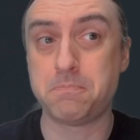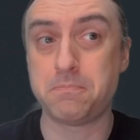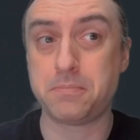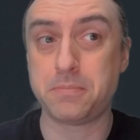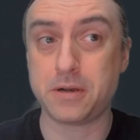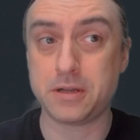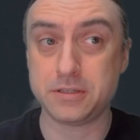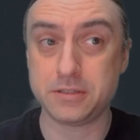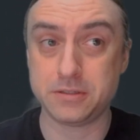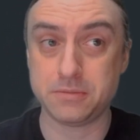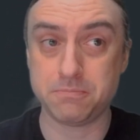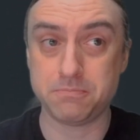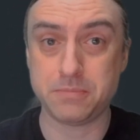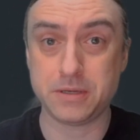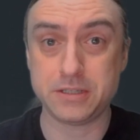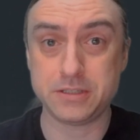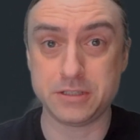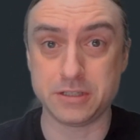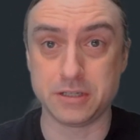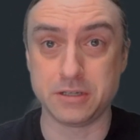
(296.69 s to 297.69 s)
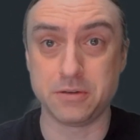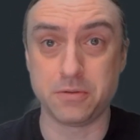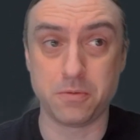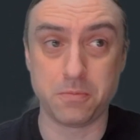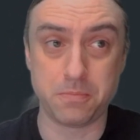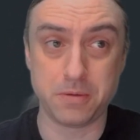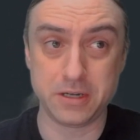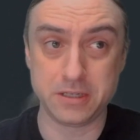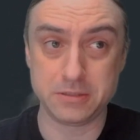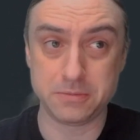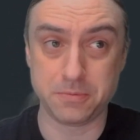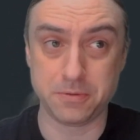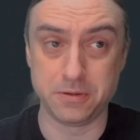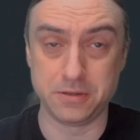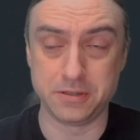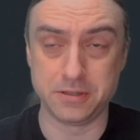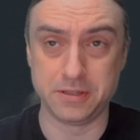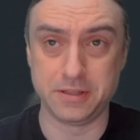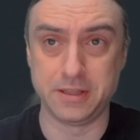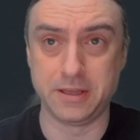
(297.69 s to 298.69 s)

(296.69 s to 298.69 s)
budget or price point on